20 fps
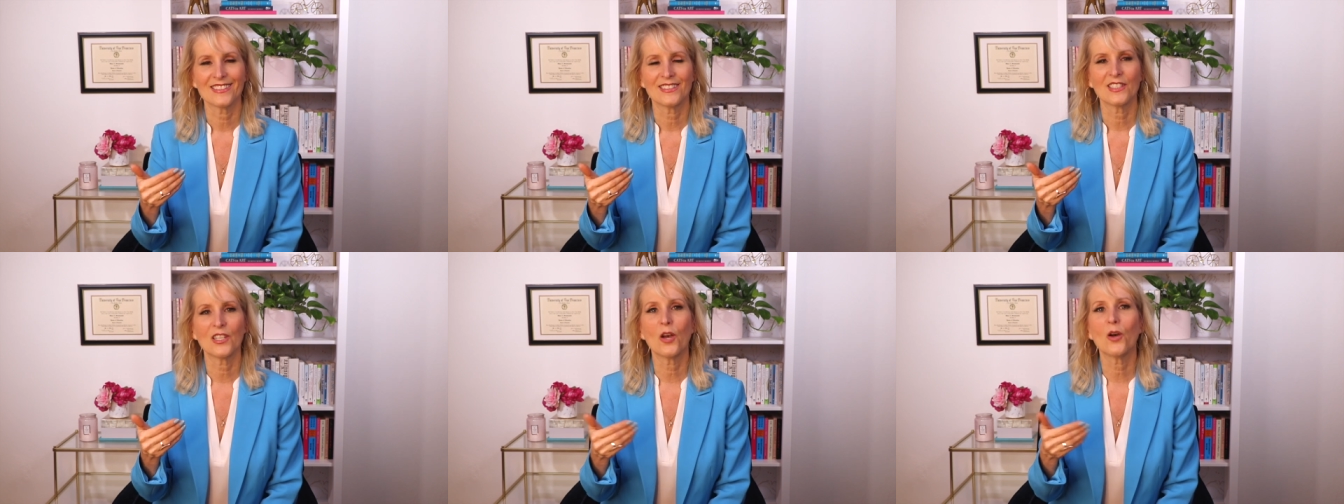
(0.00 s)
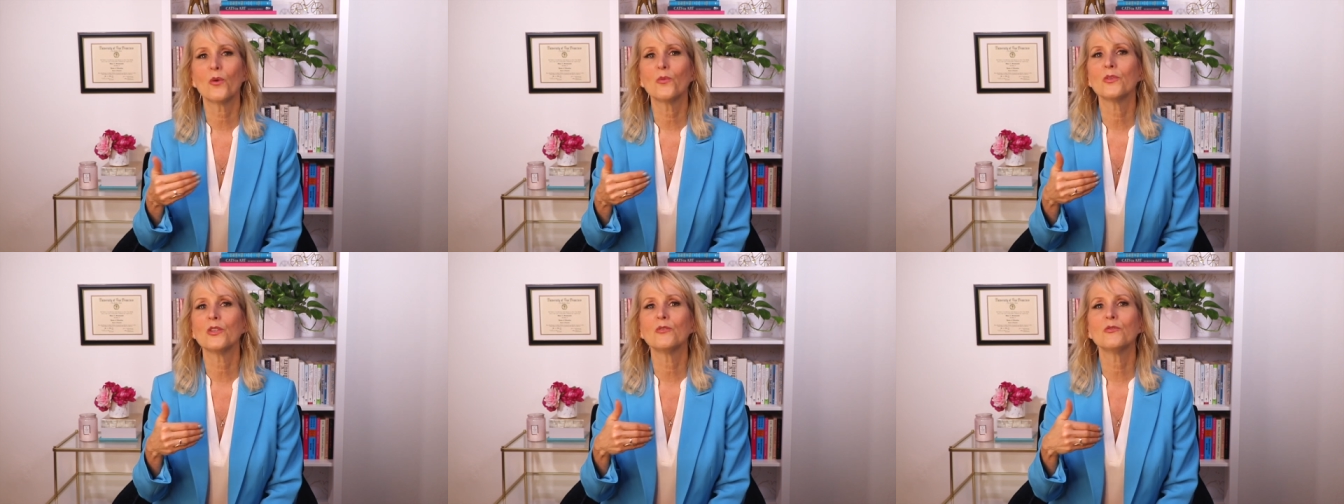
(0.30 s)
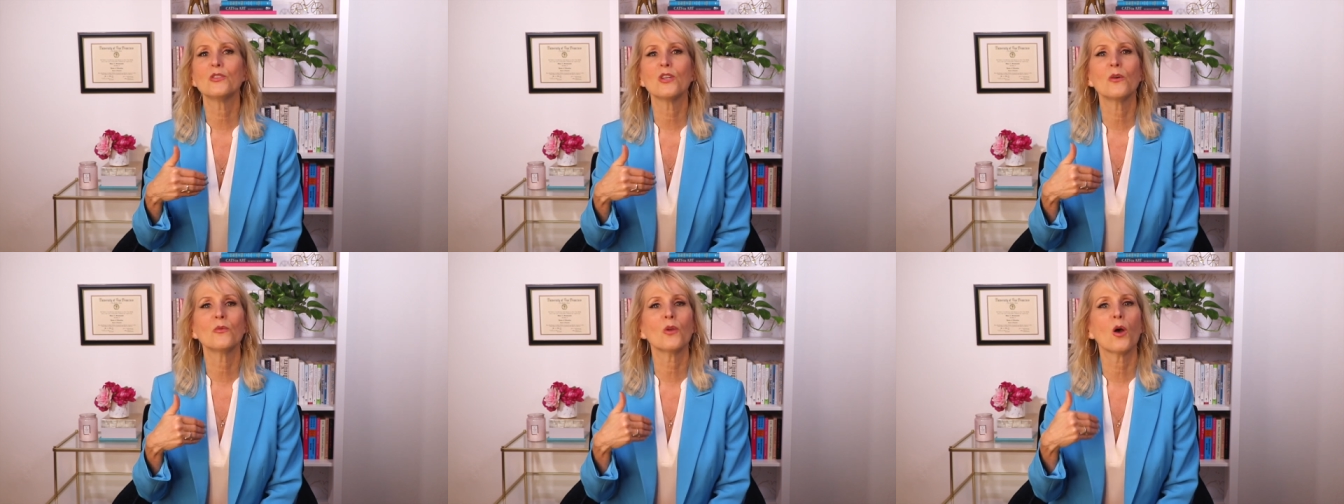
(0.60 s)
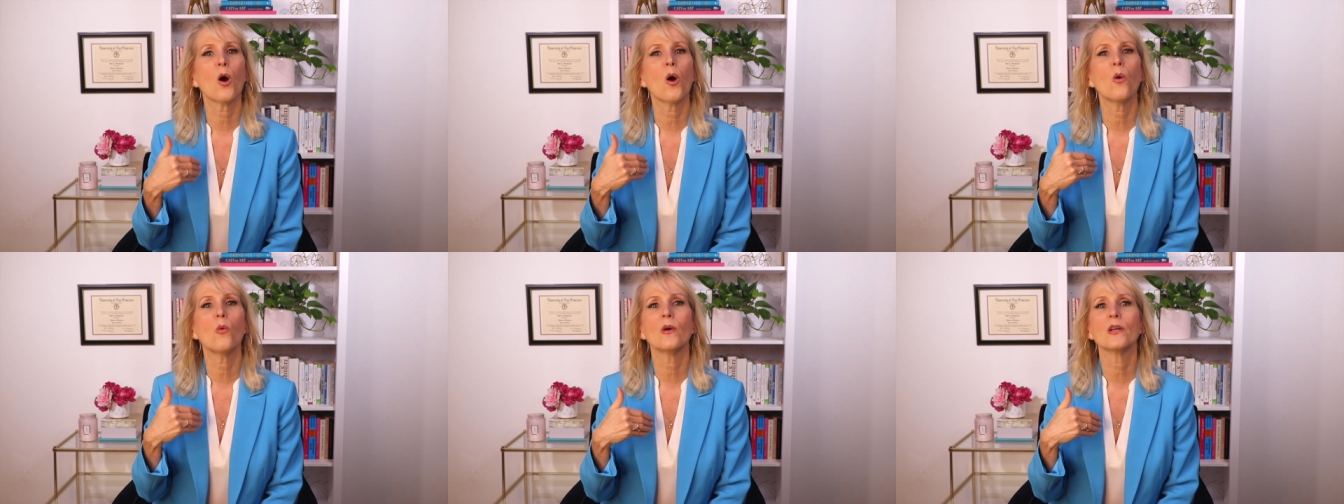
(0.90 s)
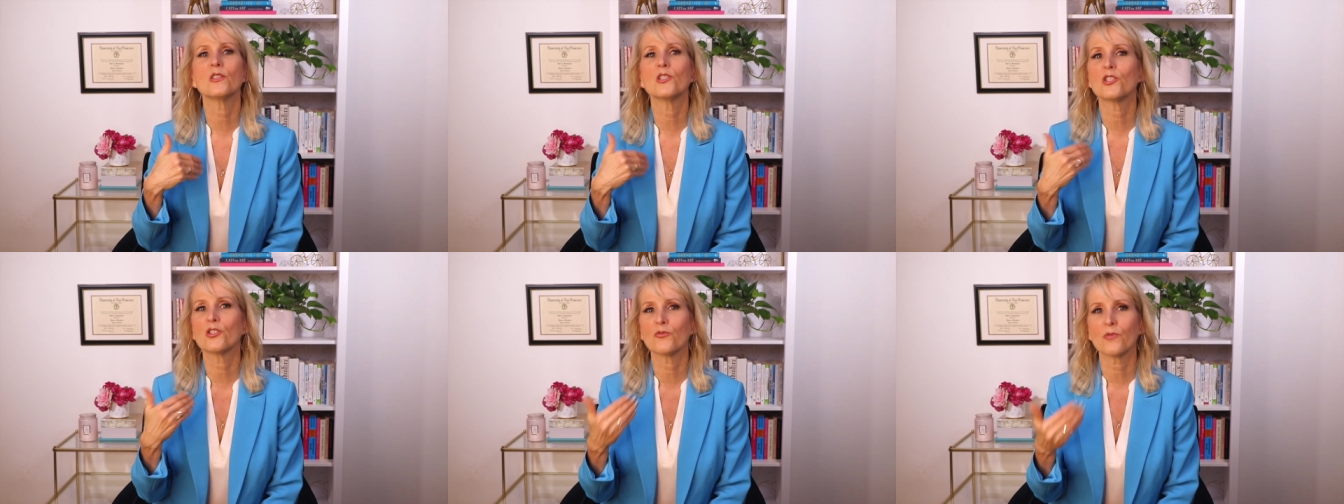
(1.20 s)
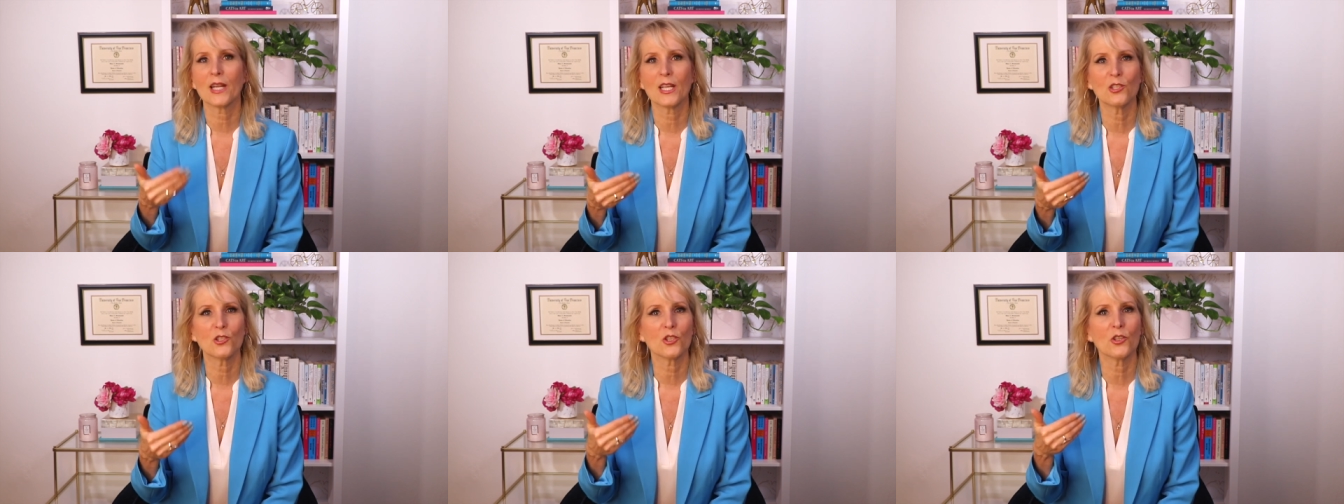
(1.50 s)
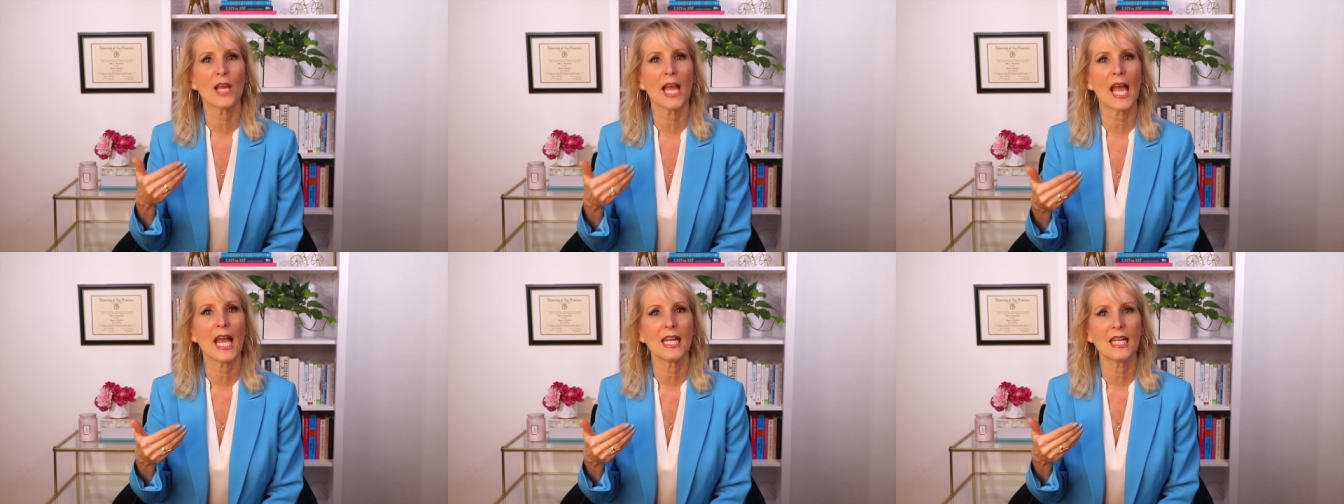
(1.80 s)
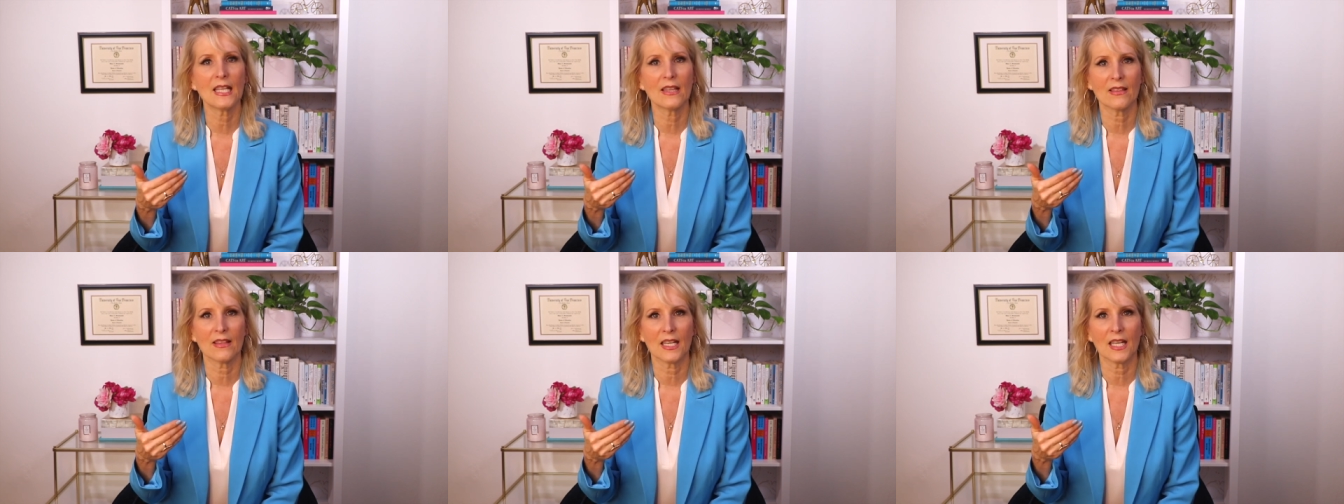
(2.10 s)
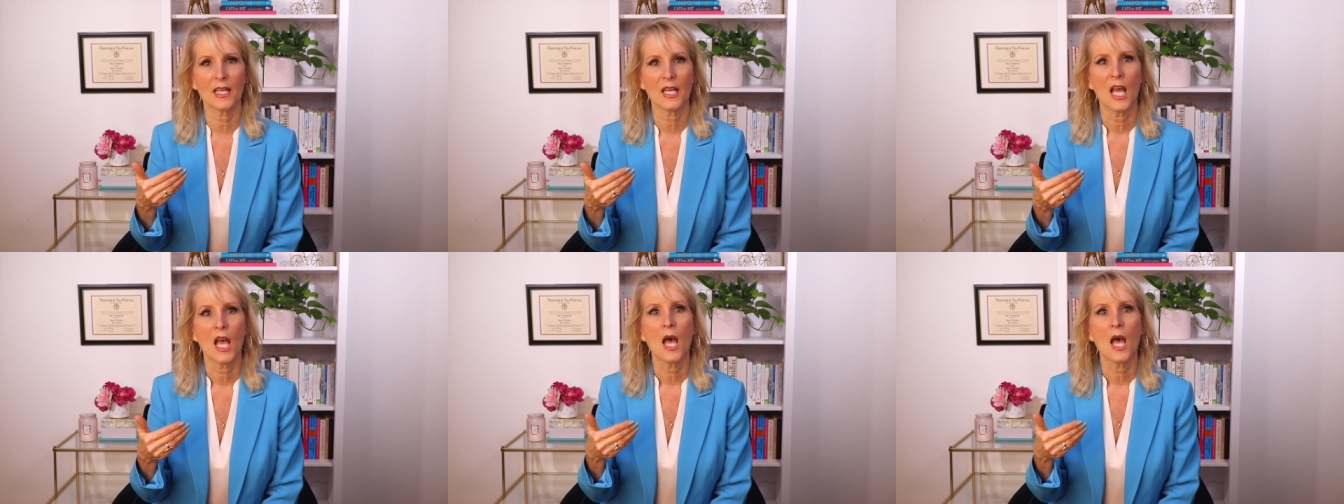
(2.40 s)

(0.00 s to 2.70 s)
No, you don't owe a stranger anything.